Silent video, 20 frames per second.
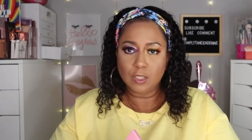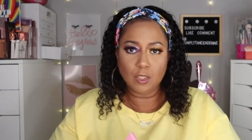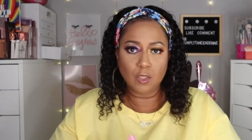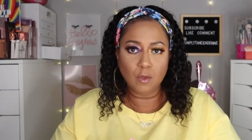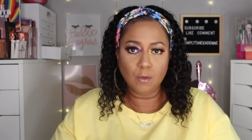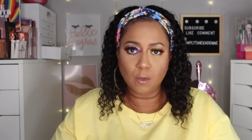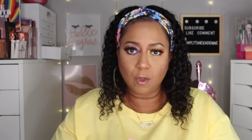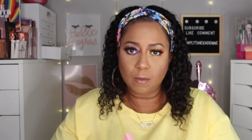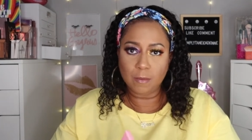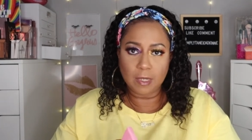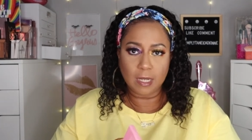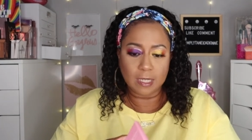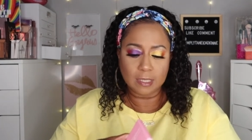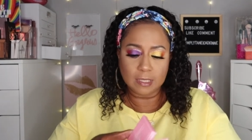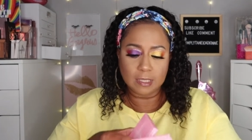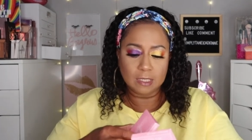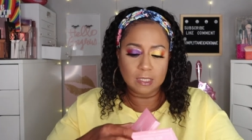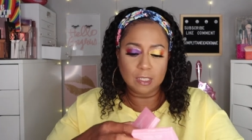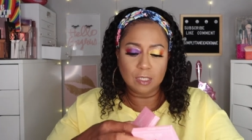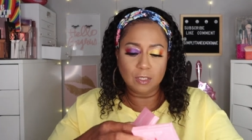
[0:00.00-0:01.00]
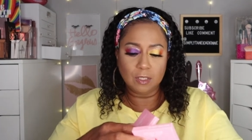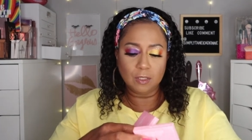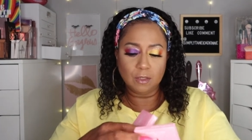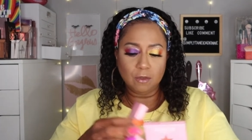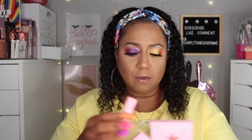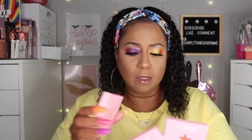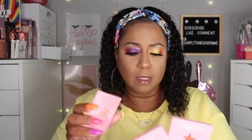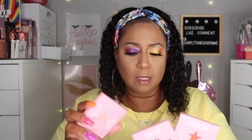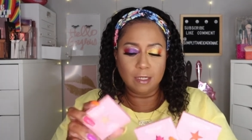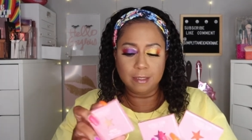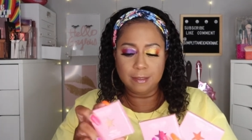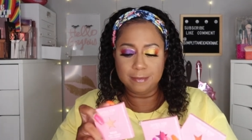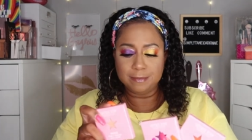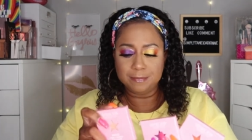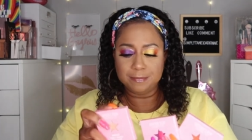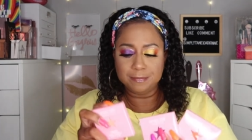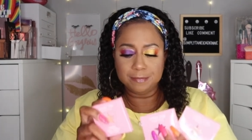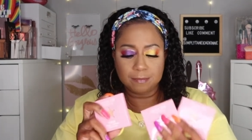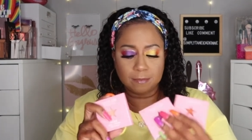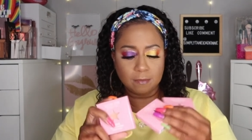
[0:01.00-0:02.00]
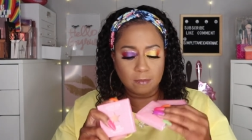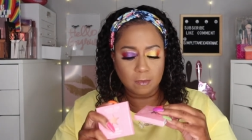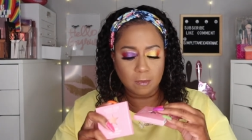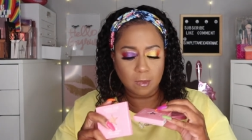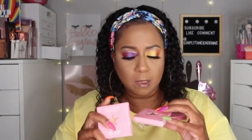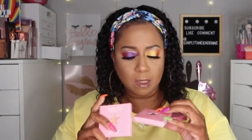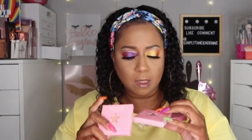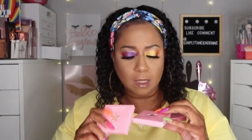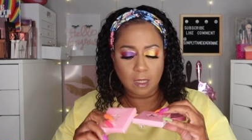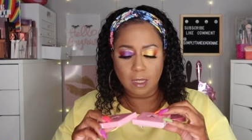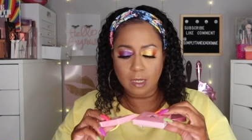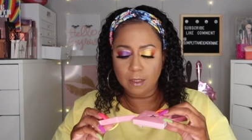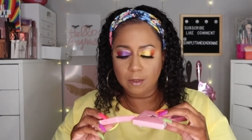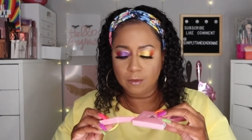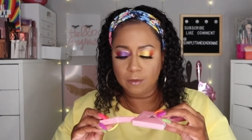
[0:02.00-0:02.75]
two more boxes to do. Um, I